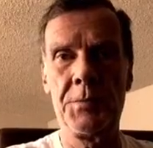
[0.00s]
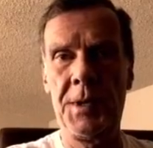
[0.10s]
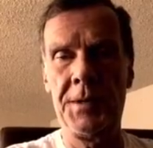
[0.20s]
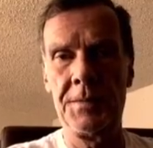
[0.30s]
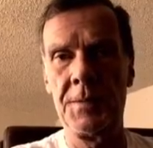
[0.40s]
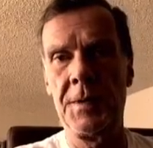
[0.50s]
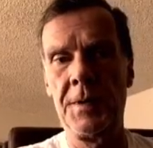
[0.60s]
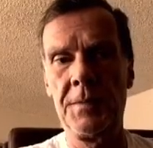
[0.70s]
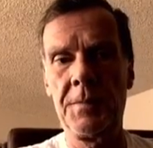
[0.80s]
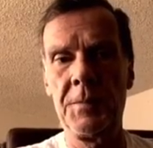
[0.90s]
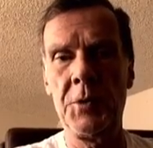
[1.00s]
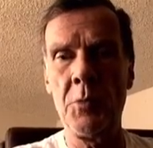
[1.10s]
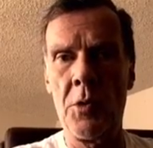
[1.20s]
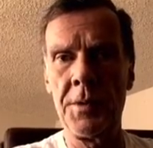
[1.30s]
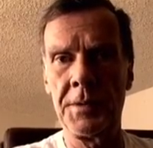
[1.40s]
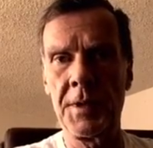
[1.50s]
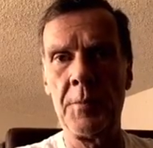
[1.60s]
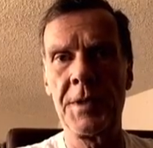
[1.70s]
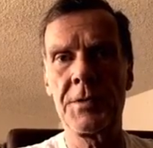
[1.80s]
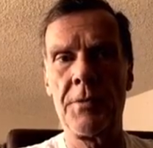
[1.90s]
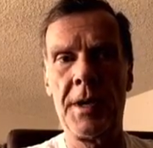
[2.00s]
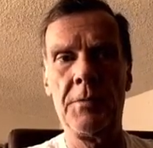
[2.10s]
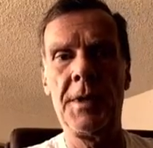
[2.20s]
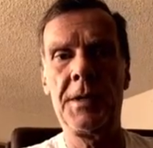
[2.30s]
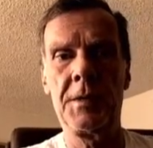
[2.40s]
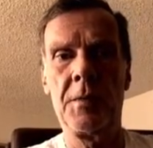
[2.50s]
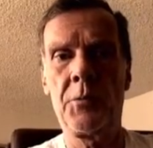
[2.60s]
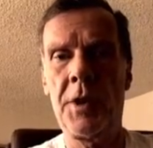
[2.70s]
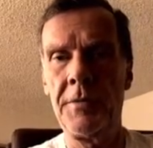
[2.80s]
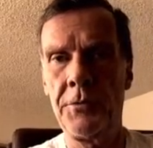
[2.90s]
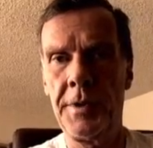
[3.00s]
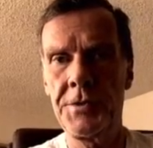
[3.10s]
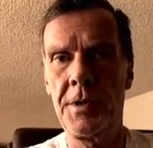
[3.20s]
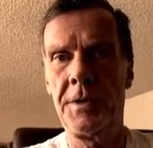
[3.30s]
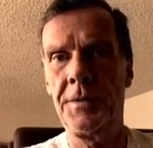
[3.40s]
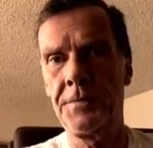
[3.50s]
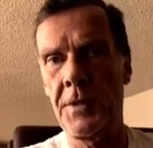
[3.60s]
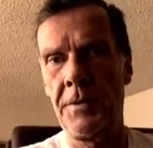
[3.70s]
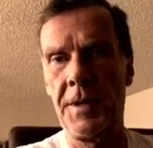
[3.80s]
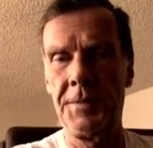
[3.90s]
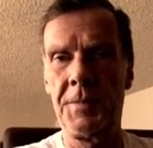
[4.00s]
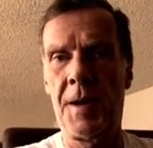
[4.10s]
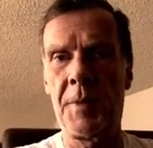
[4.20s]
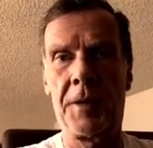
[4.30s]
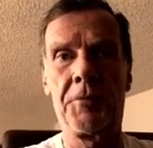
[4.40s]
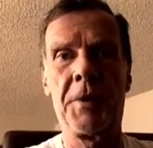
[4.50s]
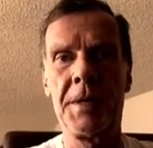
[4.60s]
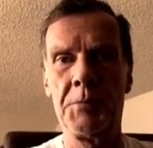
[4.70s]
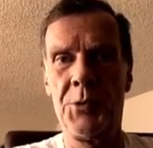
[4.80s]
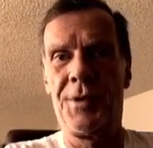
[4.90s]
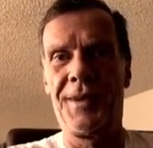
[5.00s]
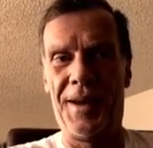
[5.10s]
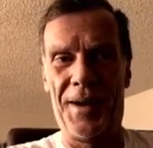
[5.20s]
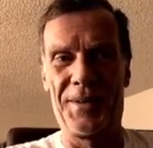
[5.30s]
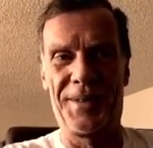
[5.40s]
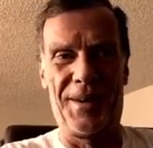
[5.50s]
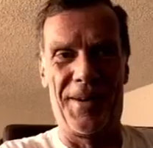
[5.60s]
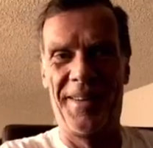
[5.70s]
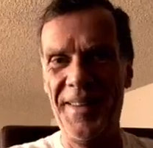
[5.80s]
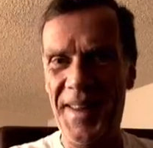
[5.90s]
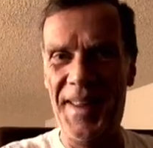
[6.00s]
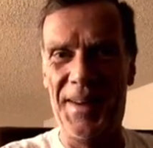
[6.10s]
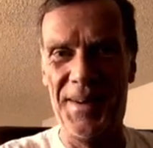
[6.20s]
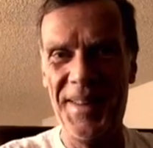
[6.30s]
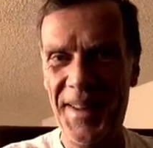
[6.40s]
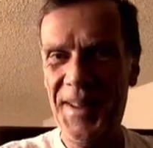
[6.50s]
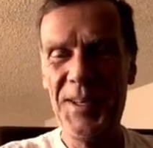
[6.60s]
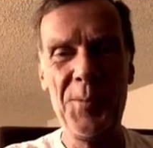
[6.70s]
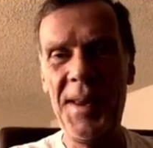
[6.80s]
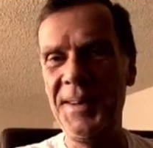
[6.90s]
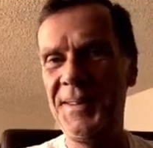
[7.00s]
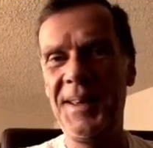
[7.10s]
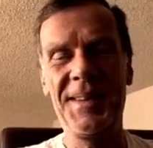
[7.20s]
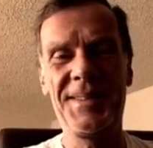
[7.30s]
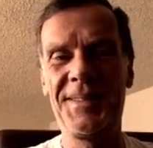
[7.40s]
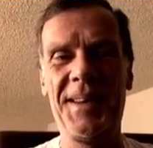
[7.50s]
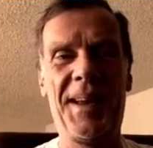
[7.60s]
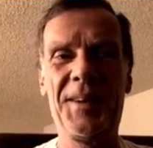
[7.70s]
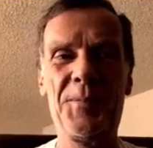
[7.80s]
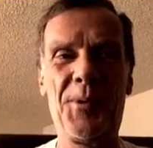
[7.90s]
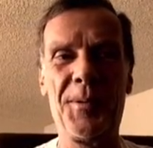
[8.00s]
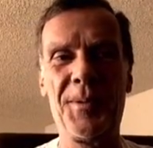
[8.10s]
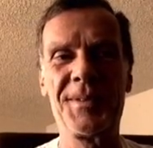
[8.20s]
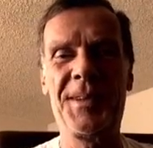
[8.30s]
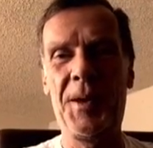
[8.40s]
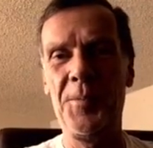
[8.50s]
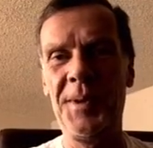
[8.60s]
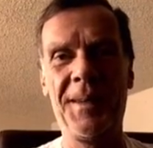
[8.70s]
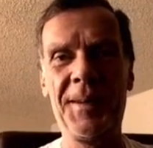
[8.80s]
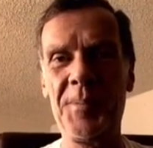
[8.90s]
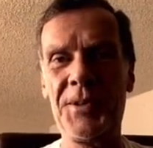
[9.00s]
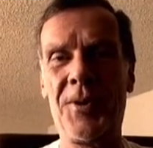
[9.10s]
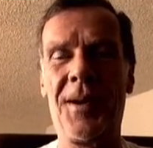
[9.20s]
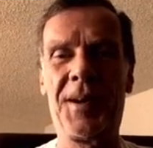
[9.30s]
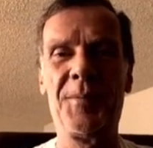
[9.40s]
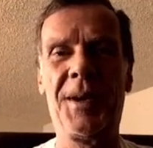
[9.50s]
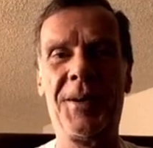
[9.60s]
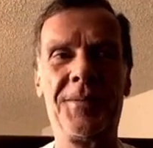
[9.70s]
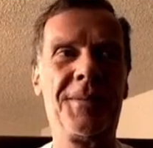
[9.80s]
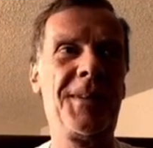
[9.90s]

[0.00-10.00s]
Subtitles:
We can do more than commiserate. We can pray for each other. All right, I'm not afraid. To me, you got to the point where it would be like me talking about.